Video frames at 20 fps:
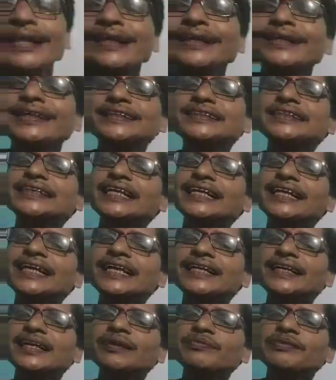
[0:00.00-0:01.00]
it is
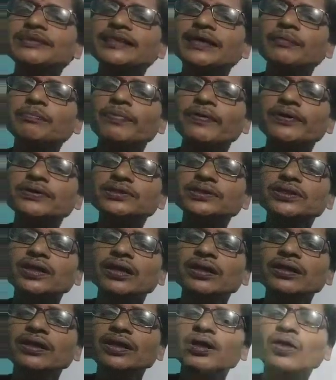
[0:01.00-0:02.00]
related with a
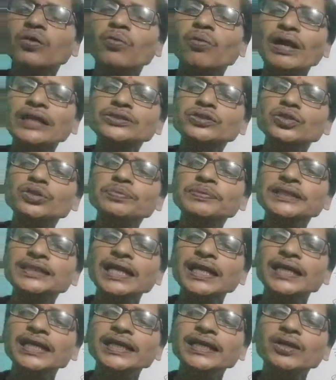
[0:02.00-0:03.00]
person, what should be
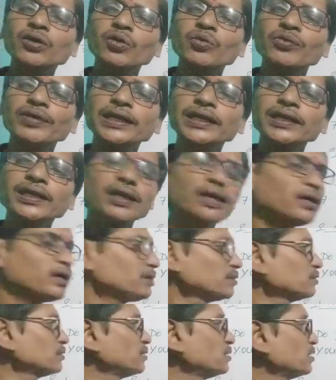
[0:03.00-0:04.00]
the link over
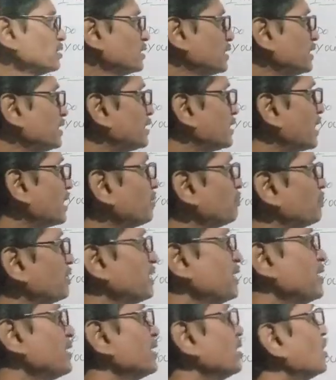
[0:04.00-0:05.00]
here? It can
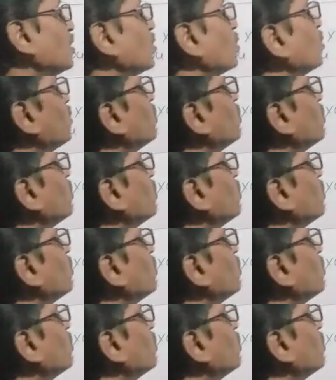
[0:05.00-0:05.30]
be